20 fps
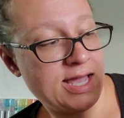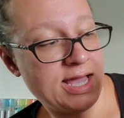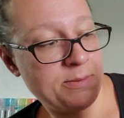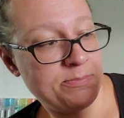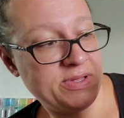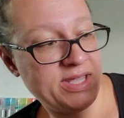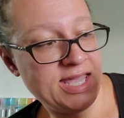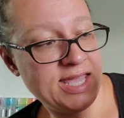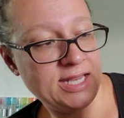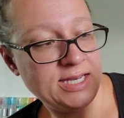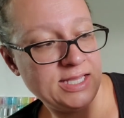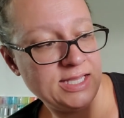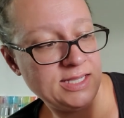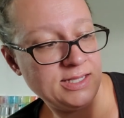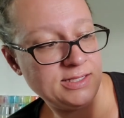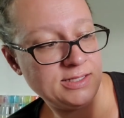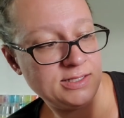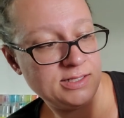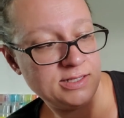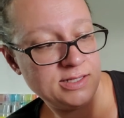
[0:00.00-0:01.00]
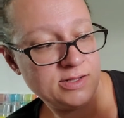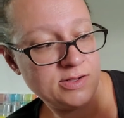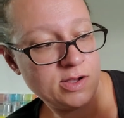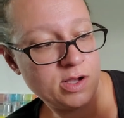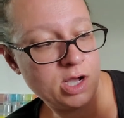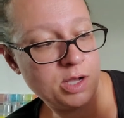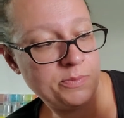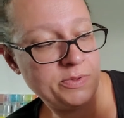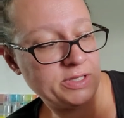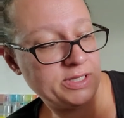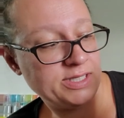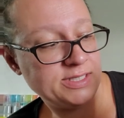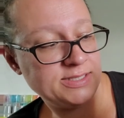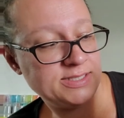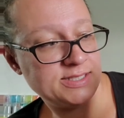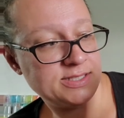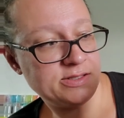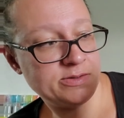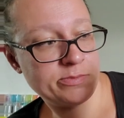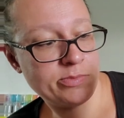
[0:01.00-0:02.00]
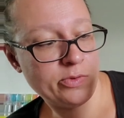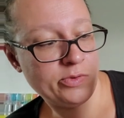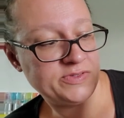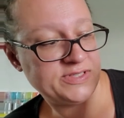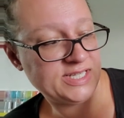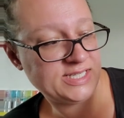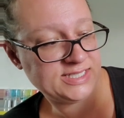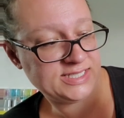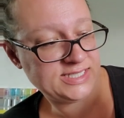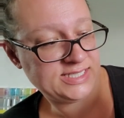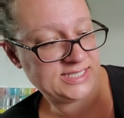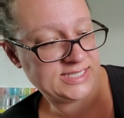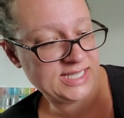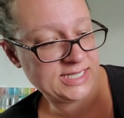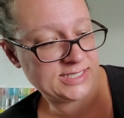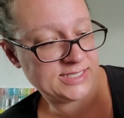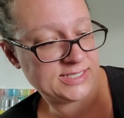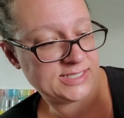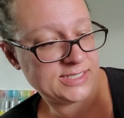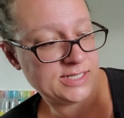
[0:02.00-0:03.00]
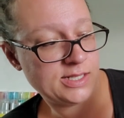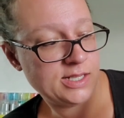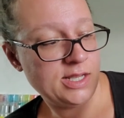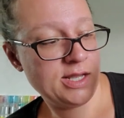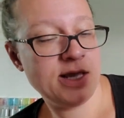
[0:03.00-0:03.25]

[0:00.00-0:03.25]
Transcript: Happy Henna, Opulence, they're both 66,